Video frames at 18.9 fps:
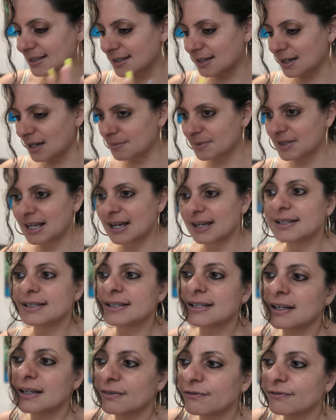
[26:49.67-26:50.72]
Ace of Cups that is
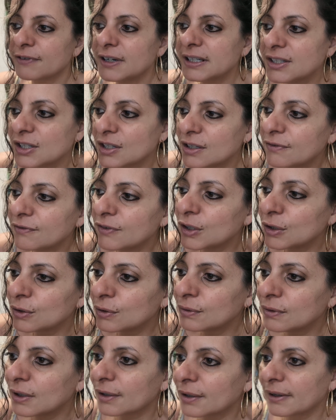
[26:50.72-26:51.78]
in front of
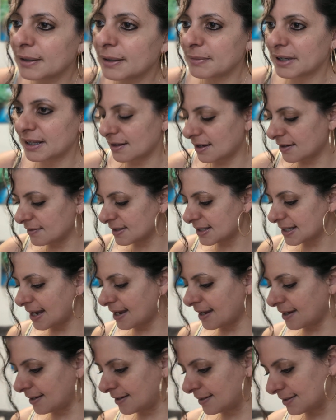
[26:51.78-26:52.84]
you. All right, my loves.
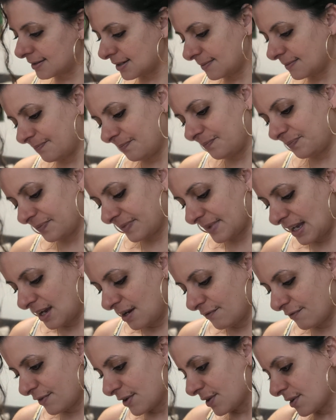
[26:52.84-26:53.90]
And
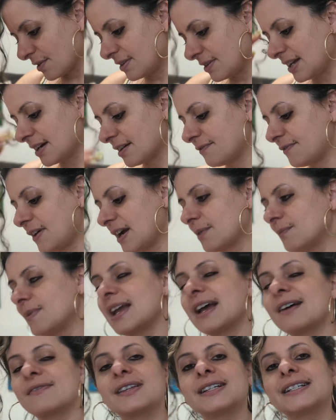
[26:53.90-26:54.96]
further clarifying, we
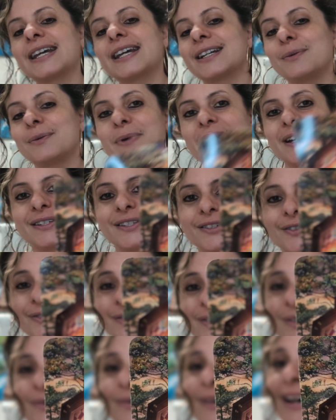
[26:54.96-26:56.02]
have the Ten of
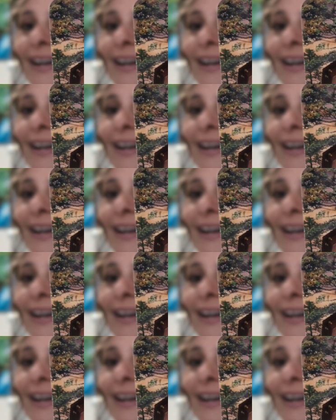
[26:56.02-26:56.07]
Pentacles. You